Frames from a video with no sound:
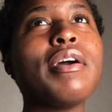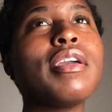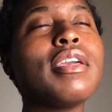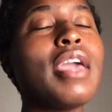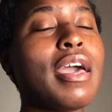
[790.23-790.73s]

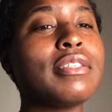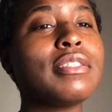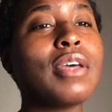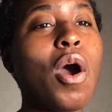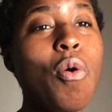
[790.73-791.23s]

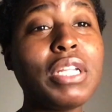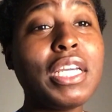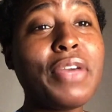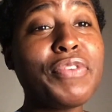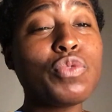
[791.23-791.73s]
Yes, only
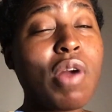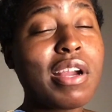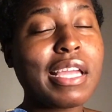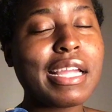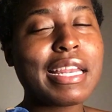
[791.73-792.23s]
if it's
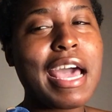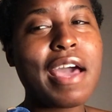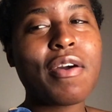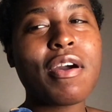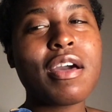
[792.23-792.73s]
working,
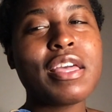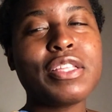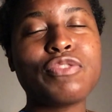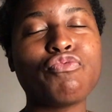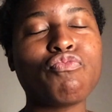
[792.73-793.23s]
not
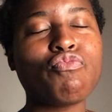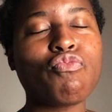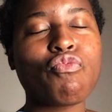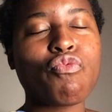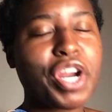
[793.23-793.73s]
it's
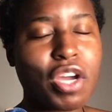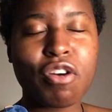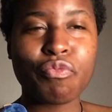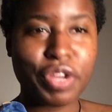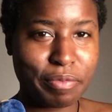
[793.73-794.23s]
running
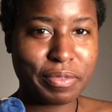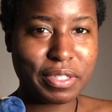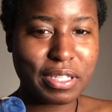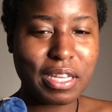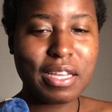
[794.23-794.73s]
on
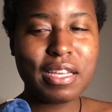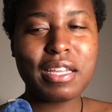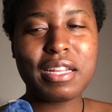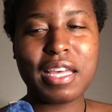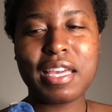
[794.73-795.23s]
rims.
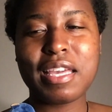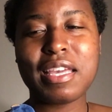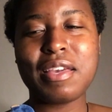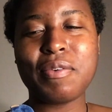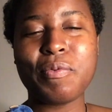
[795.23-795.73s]
Like,
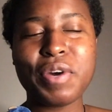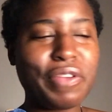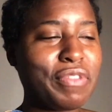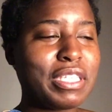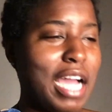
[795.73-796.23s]
what
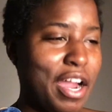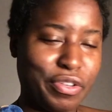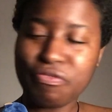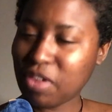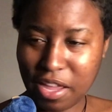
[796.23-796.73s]
if the
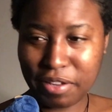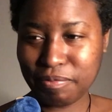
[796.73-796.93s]
tire's flat?